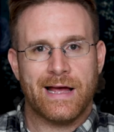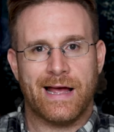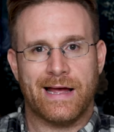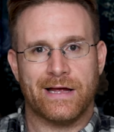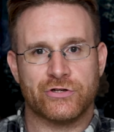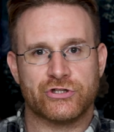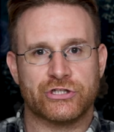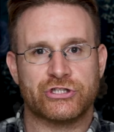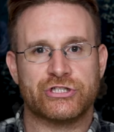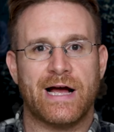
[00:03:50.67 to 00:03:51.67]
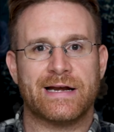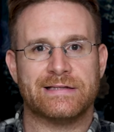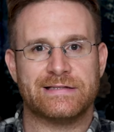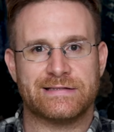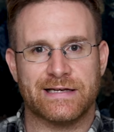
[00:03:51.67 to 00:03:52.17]
and just shot
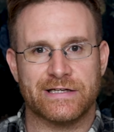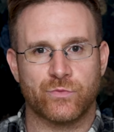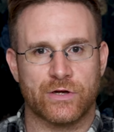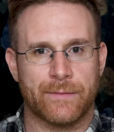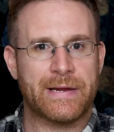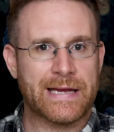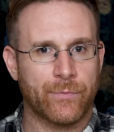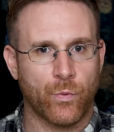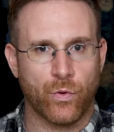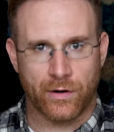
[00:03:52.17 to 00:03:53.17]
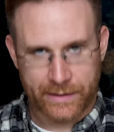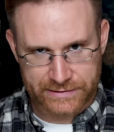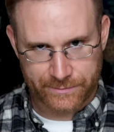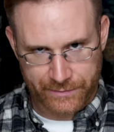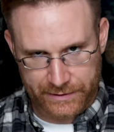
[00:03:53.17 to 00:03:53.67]
in cities where the people were, in
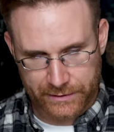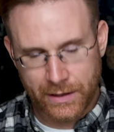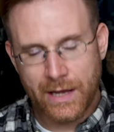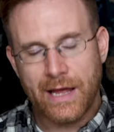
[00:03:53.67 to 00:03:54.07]
his opinion.